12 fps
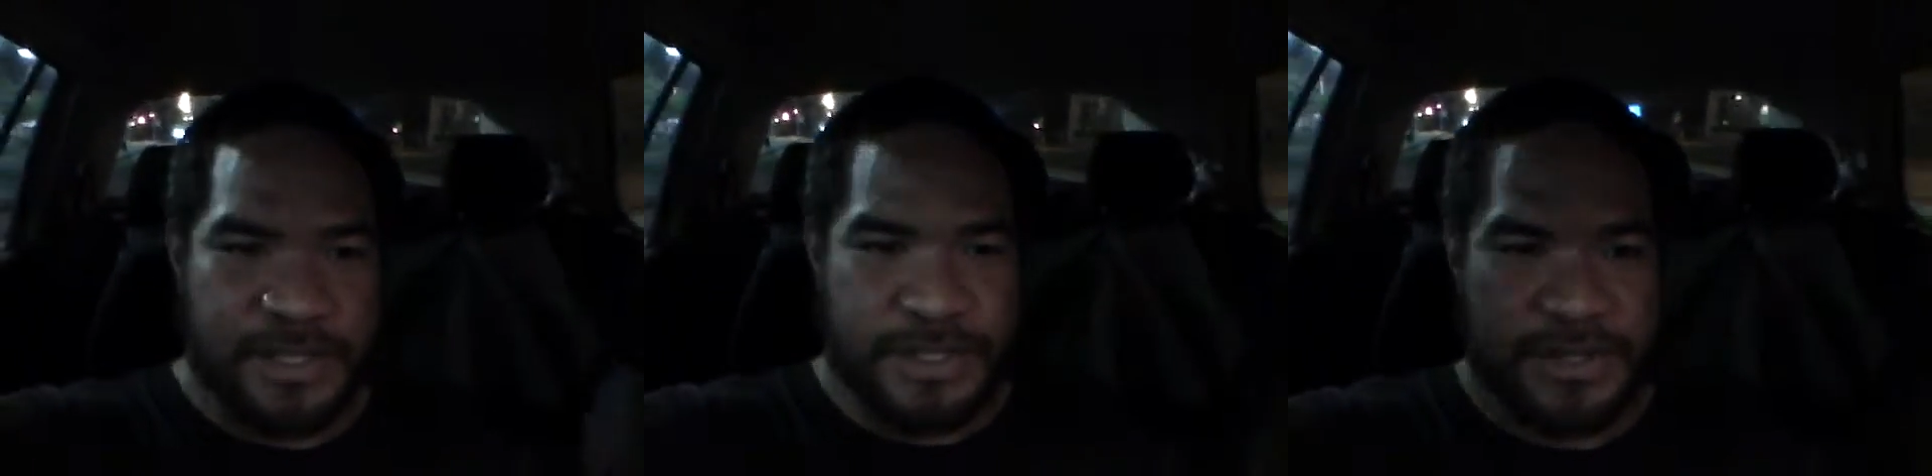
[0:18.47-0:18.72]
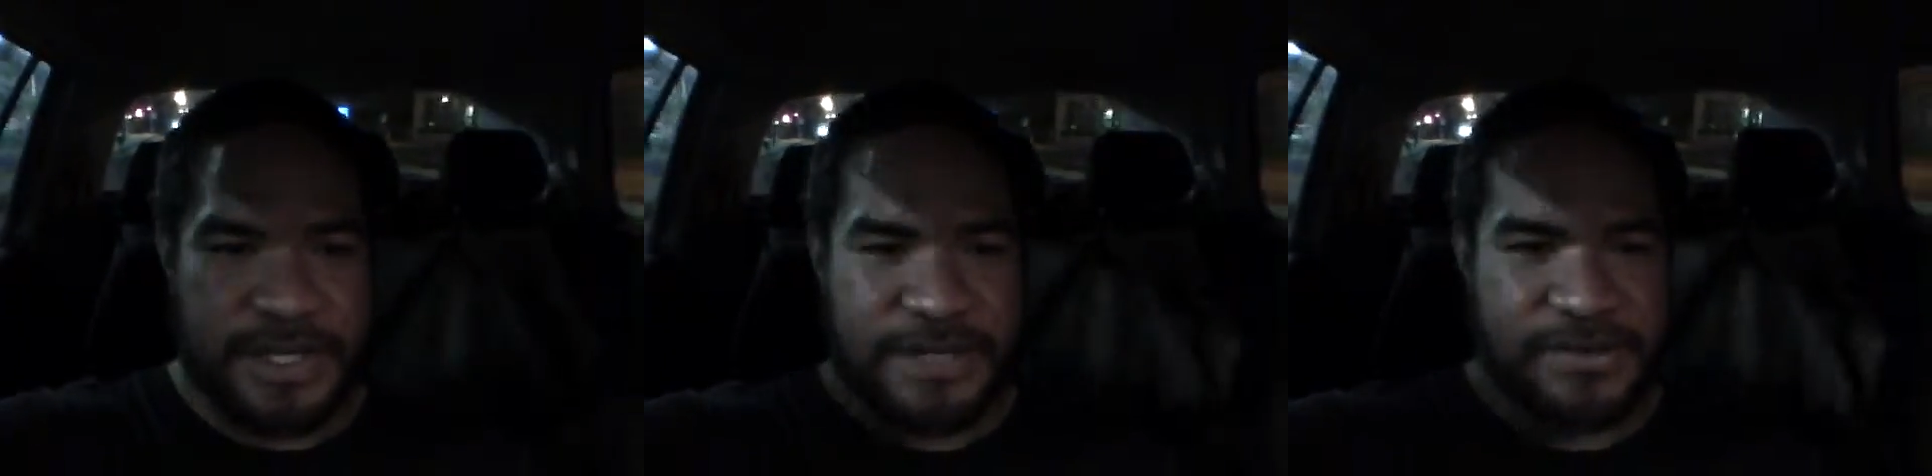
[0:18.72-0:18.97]

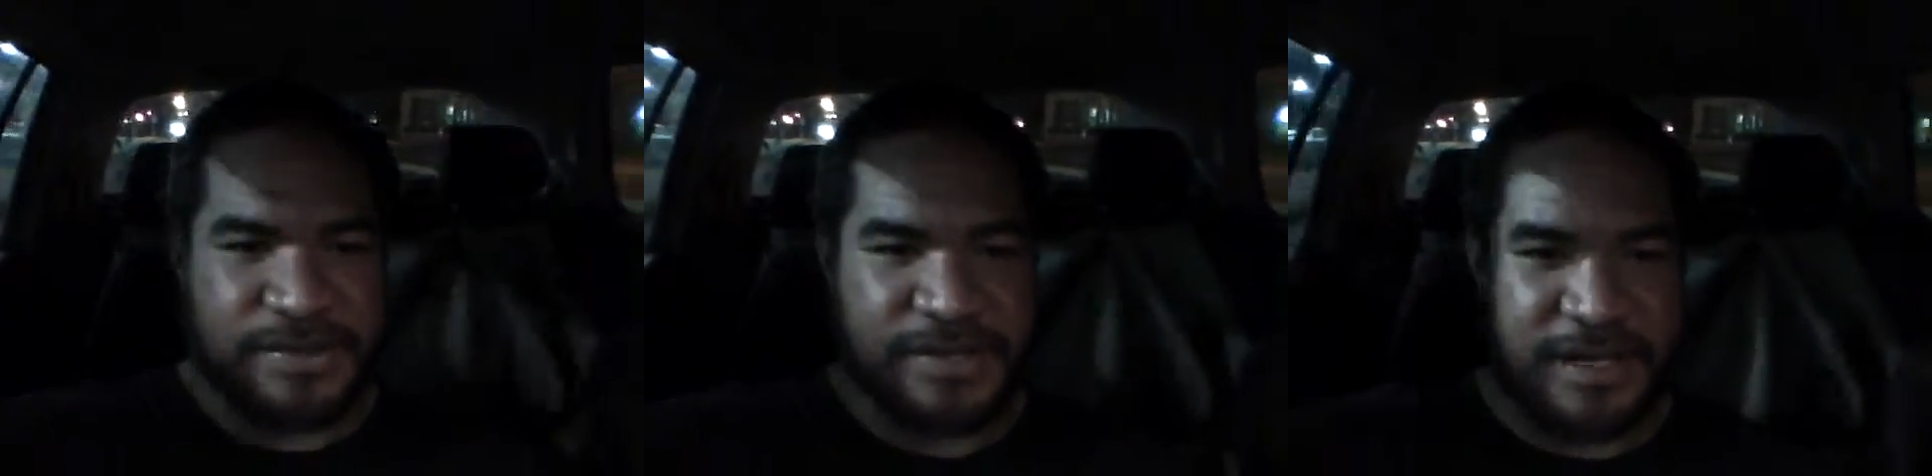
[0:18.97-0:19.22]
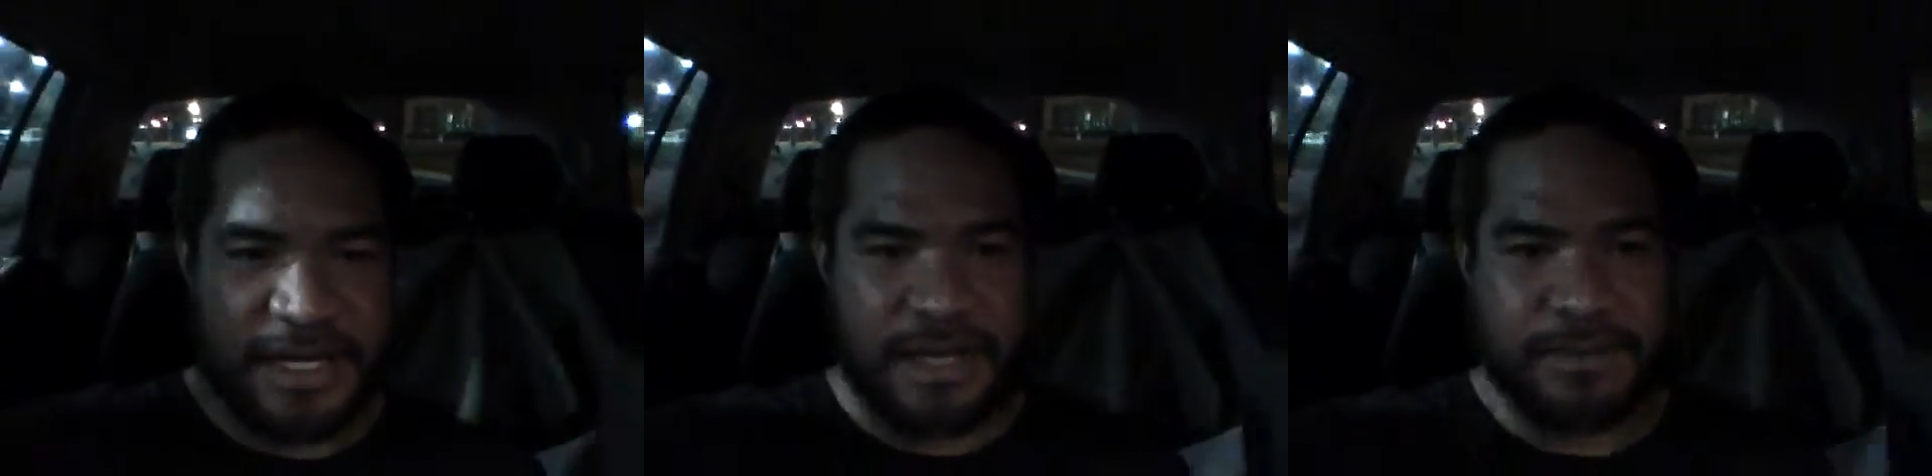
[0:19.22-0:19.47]
You can
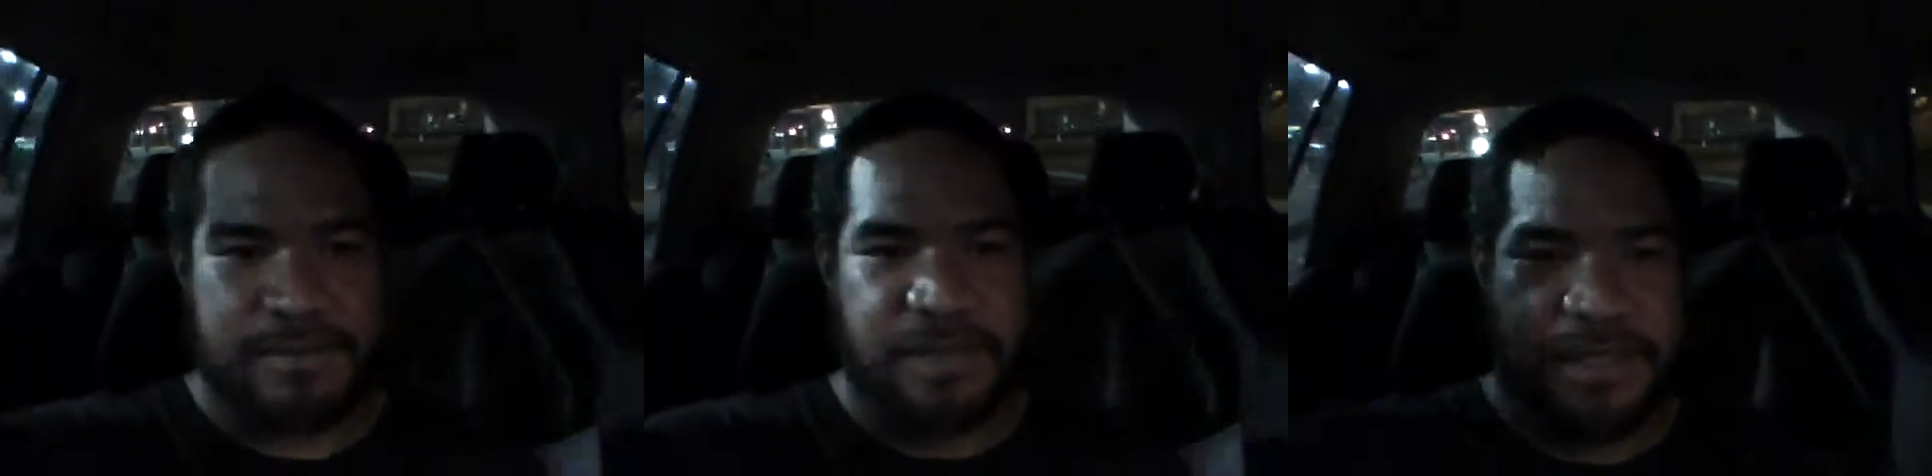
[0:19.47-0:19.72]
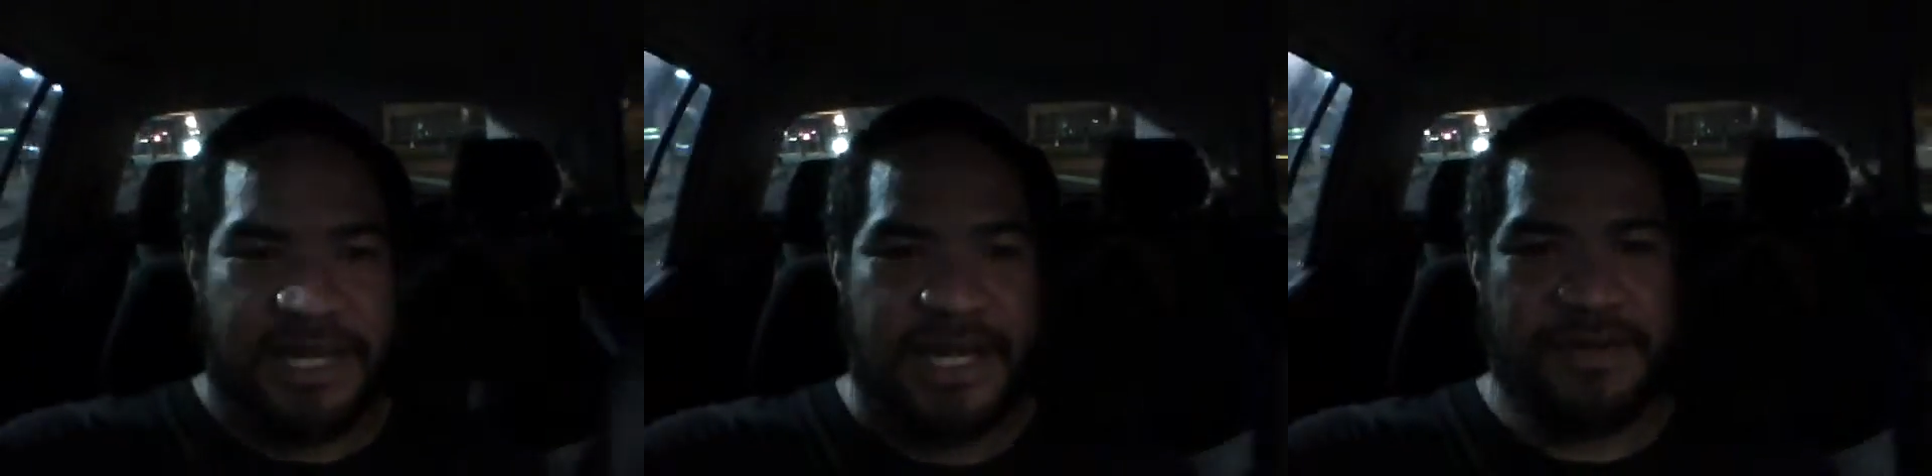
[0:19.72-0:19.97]
skip
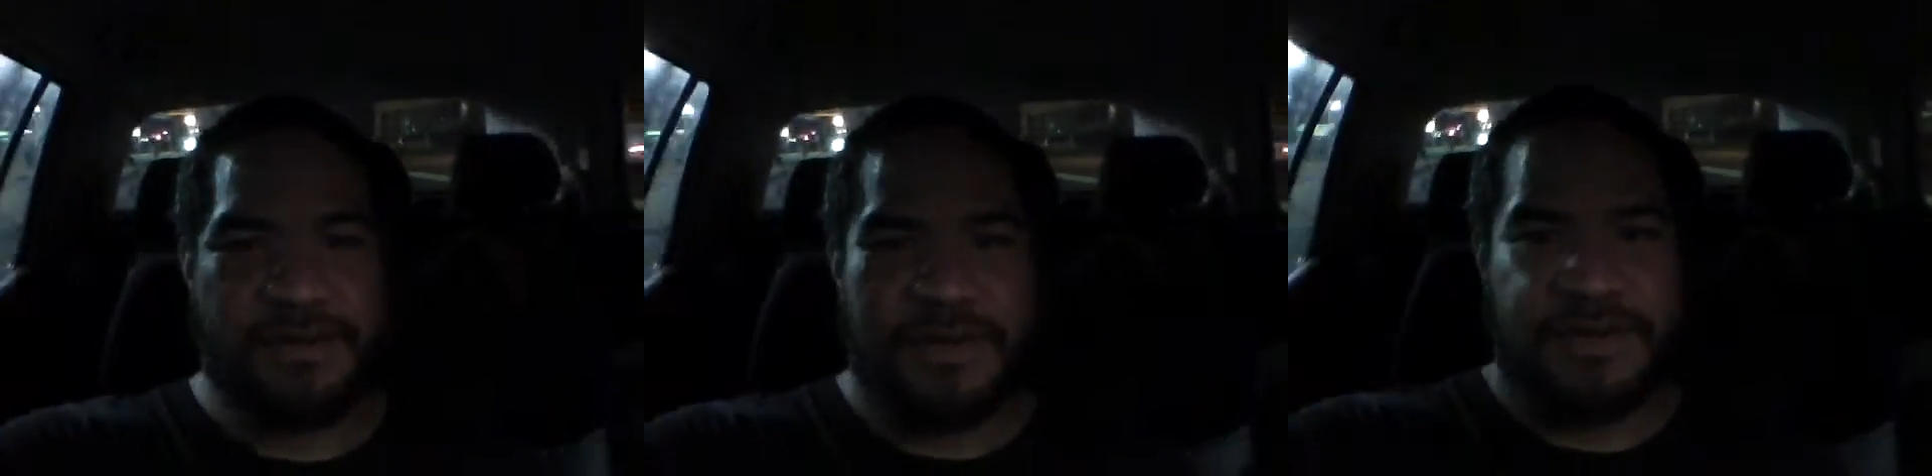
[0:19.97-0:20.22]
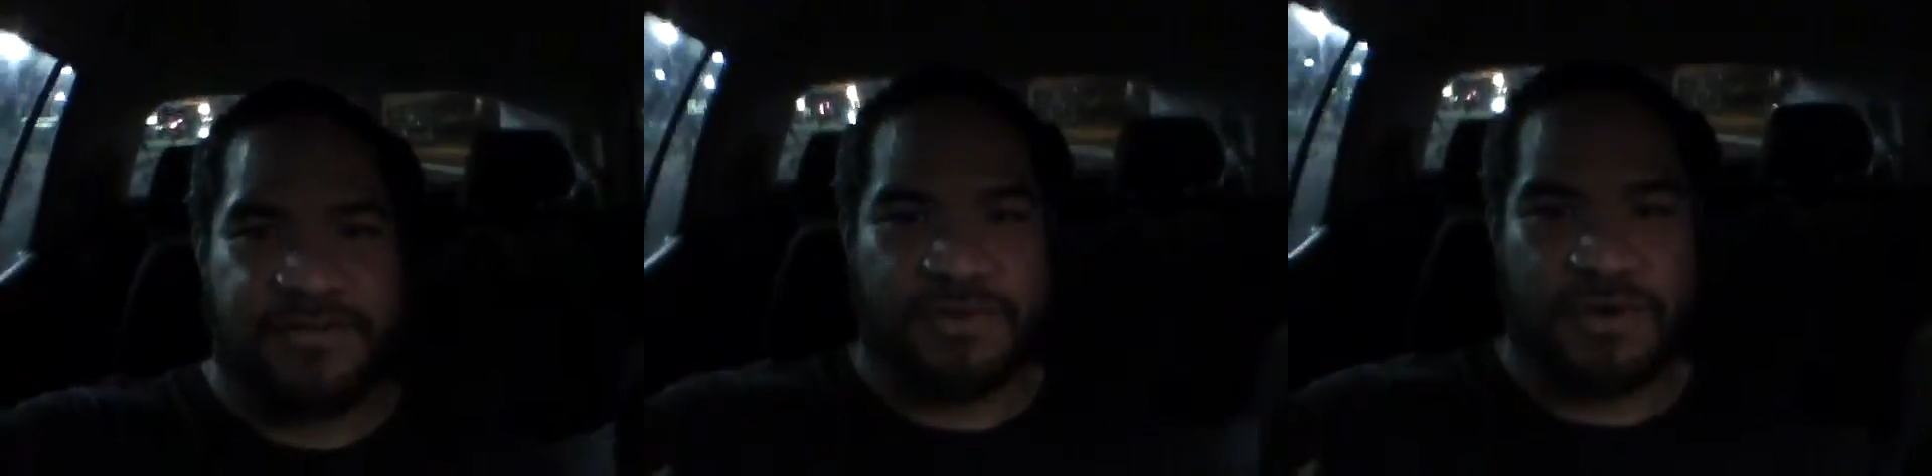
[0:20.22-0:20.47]
day
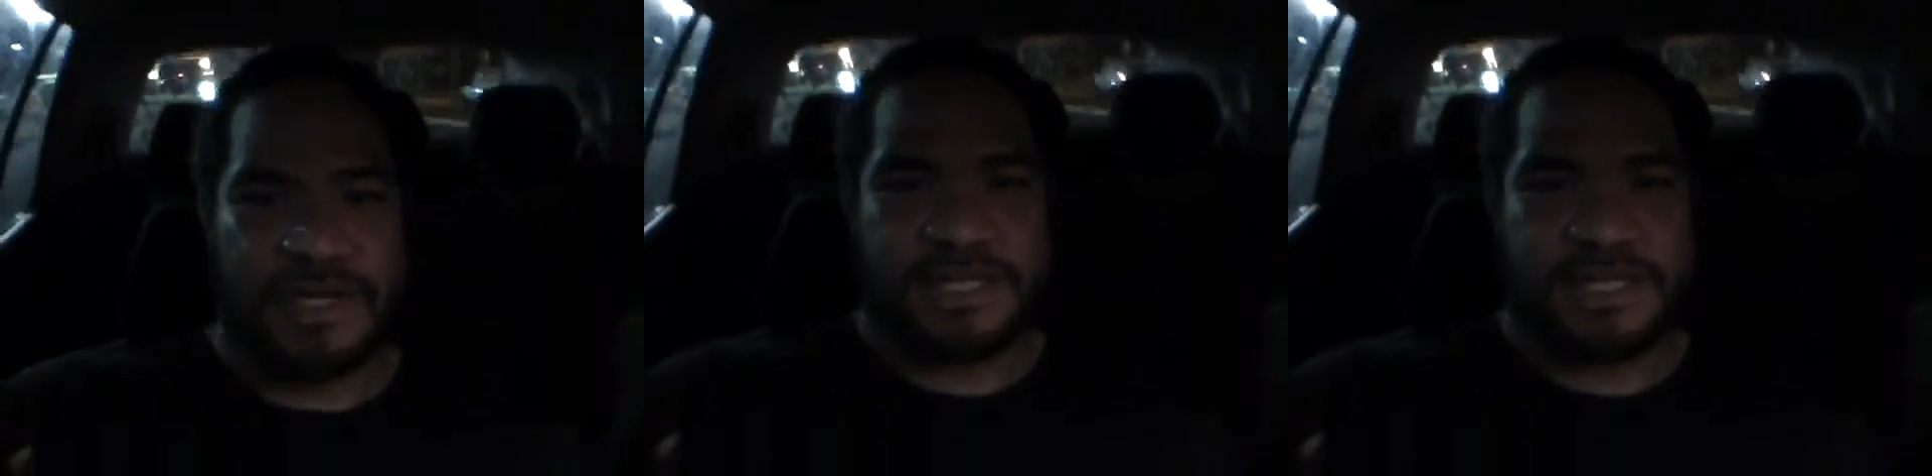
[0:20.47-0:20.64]
24